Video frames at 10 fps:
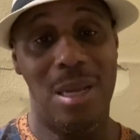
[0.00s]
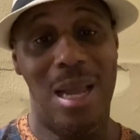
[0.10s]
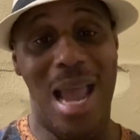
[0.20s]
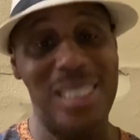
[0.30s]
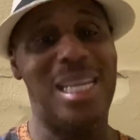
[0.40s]

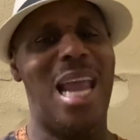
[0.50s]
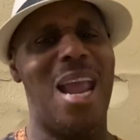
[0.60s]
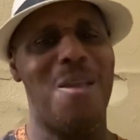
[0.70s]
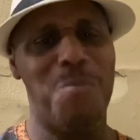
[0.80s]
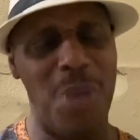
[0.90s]

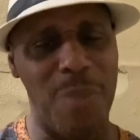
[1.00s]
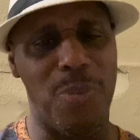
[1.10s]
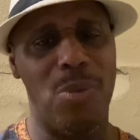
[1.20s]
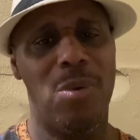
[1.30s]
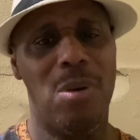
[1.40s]
educating people.
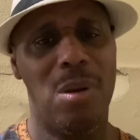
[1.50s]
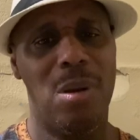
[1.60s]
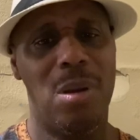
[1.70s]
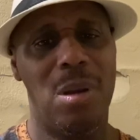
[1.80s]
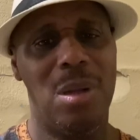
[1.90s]

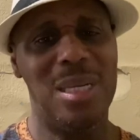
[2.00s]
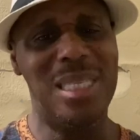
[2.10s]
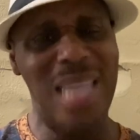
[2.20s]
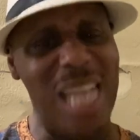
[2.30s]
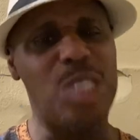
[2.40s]

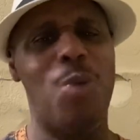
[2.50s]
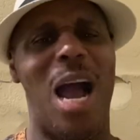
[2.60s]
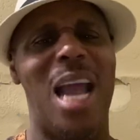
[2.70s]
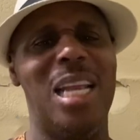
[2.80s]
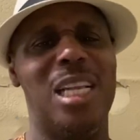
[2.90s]
That's
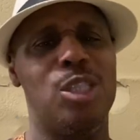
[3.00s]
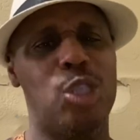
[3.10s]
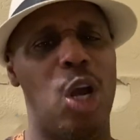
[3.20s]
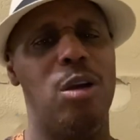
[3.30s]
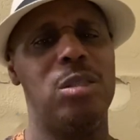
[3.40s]
why he
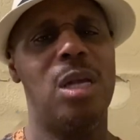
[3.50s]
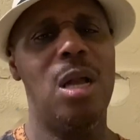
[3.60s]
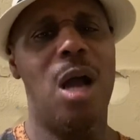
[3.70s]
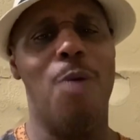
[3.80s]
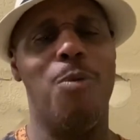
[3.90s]
deserves
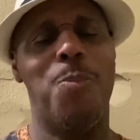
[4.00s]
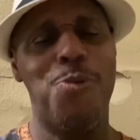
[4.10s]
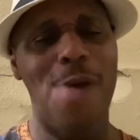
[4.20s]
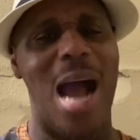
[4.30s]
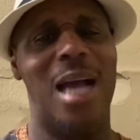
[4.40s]
a
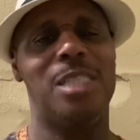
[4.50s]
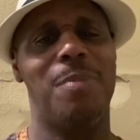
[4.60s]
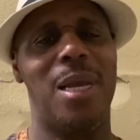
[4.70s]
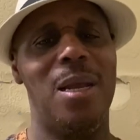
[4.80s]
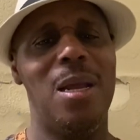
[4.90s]
reprise,
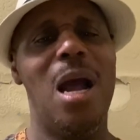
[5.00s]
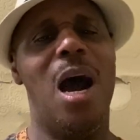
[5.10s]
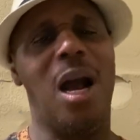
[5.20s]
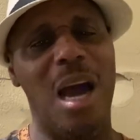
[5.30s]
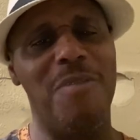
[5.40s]
man, a
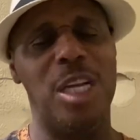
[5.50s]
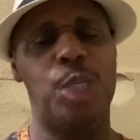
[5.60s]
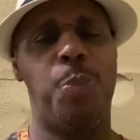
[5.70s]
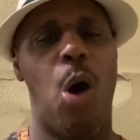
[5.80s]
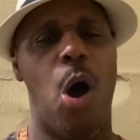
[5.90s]
governor's
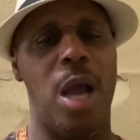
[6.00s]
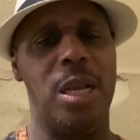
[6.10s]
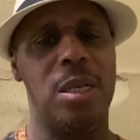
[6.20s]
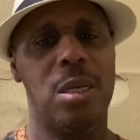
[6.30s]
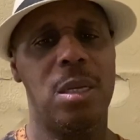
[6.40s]

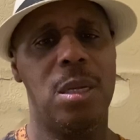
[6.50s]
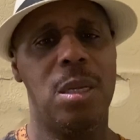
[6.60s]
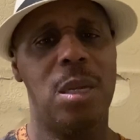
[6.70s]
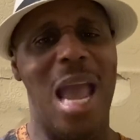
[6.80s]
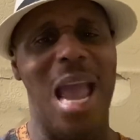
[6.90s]
pardon.
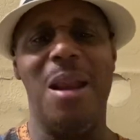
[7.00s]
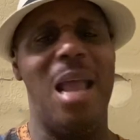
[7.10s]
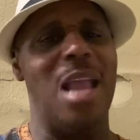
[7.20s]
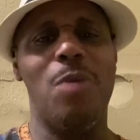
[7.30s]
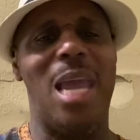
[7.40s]

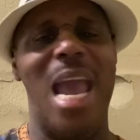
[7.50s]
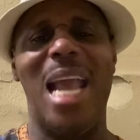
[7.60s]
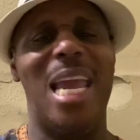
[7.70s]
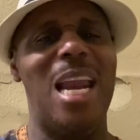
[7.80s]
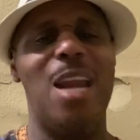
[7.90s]
And you
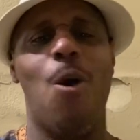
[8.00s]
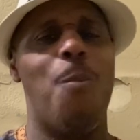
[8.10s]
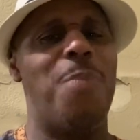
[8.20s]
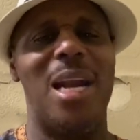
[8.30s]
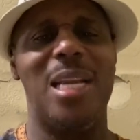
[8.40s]
can't get it no
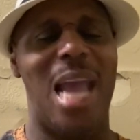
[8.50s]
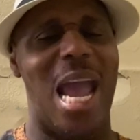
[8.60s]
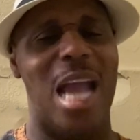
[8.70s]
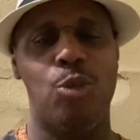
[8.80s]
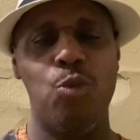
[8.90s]
better than
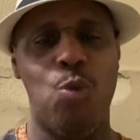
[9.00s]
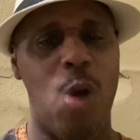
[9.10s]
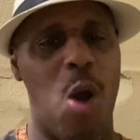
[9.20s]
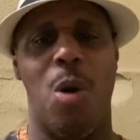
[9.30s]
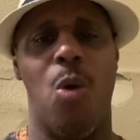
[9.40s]
Andrew
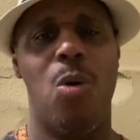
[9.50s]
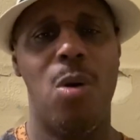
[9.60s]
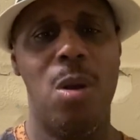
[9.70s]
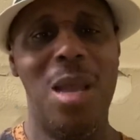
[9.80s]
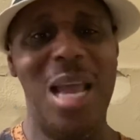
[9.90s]
Cuomo.
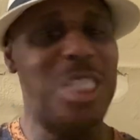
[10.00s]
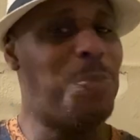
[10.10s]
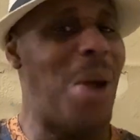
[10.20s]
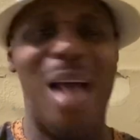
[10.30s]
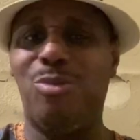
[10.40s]
His
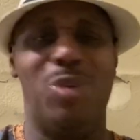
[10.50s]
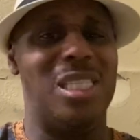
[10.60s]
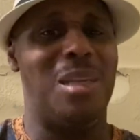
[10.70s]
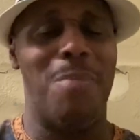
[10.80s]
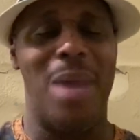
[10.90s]
pops was
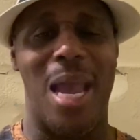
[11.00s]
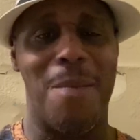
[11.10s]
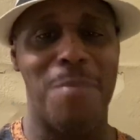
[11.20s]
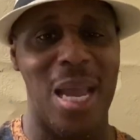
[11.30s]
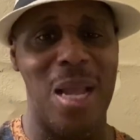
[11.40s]
the
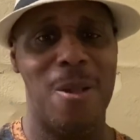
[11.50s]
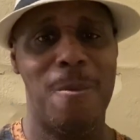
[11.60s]
man.